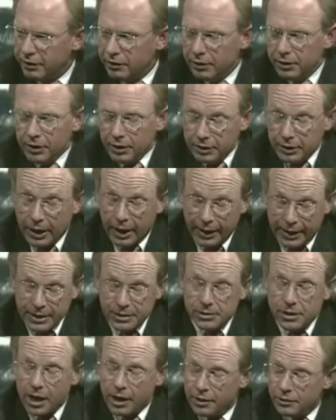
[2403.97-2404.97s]
And yeah,
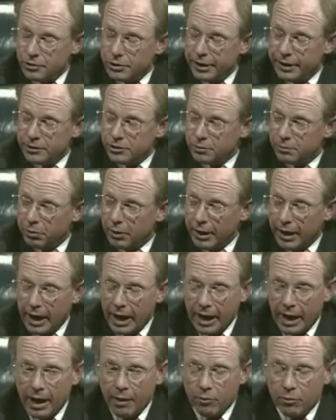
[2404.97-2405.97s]
he's got a chance to play.
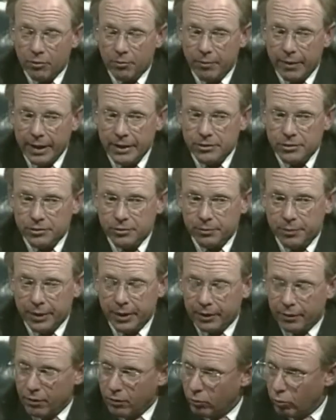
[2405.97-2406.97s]
I would imagine,
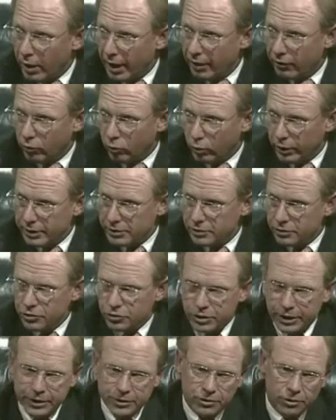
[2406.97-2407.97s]
depending on how the rest of the
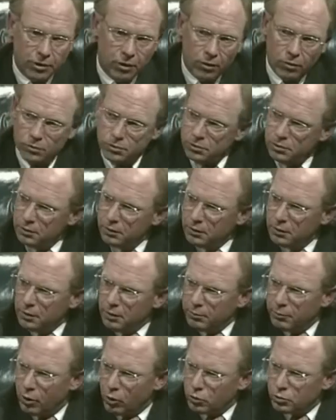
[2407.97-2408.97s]
season goes and
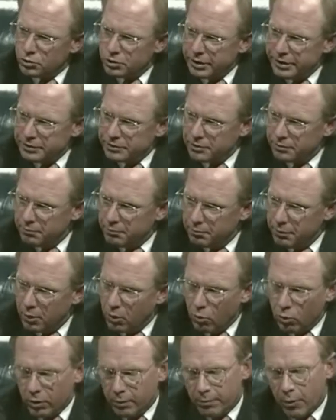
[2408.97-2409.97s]
postseason,
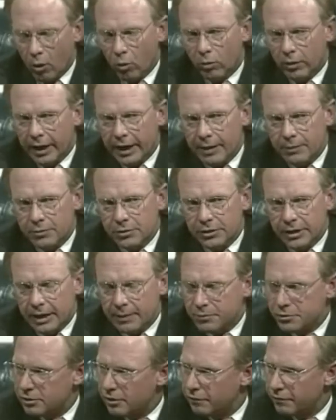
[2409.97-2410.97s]
bowl games and
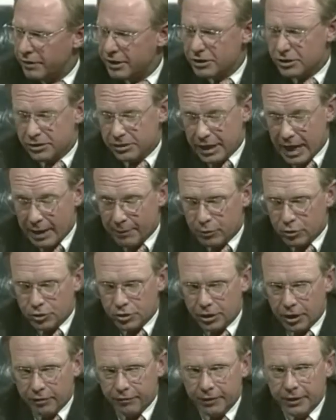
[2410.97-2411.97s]
type of stuff, this type of
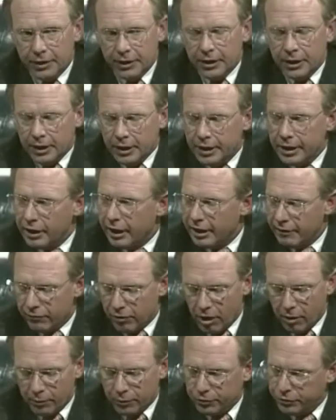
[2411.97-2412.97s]
stuff, he'll have
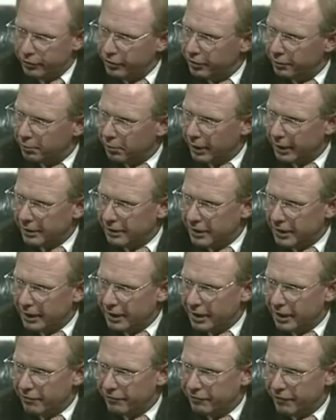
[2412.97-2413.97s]
an opportunity to play in the
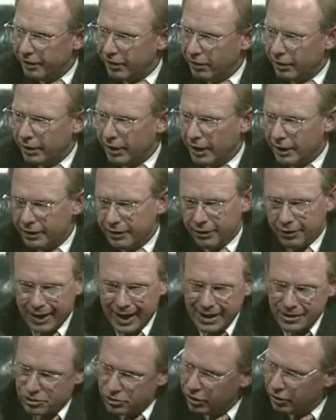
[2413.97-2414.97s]
NFL. And the
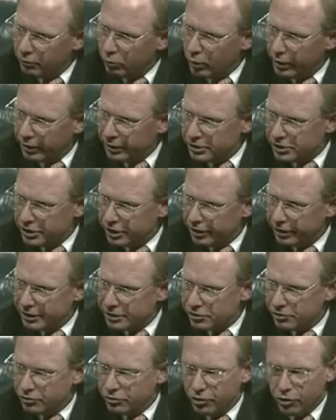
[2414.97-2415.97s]
guy's done well. He's nearing
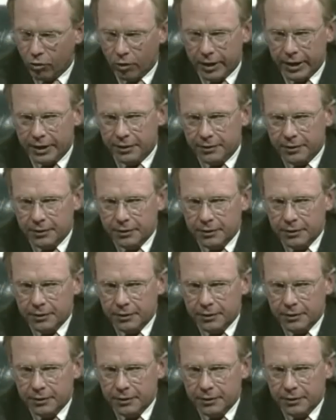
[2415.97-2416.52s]
his degree.